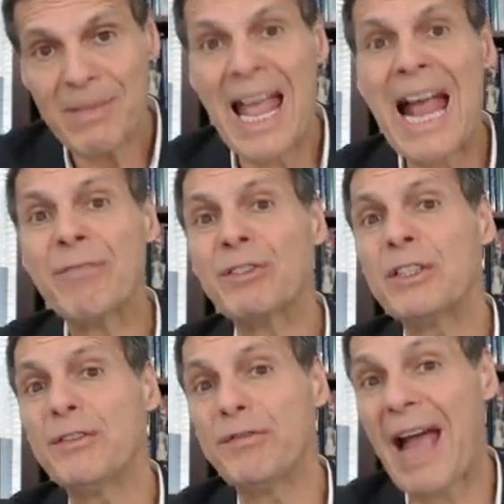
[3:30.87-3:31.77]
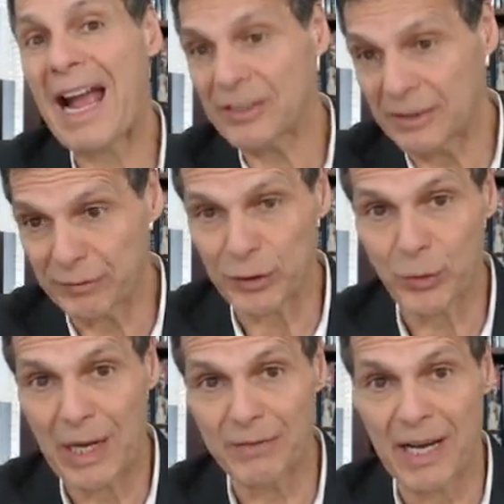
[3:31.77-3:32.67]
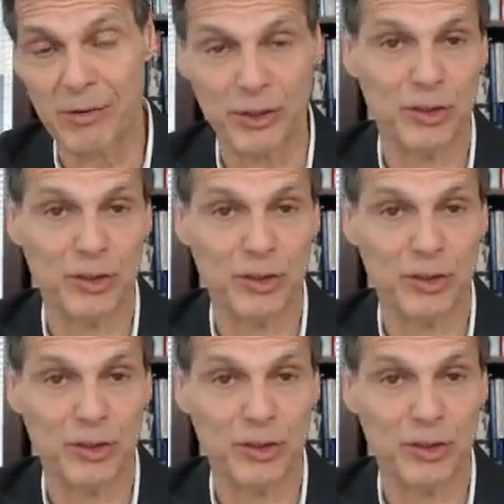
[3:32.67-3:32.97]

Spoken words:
after you've fasted for 12 hours.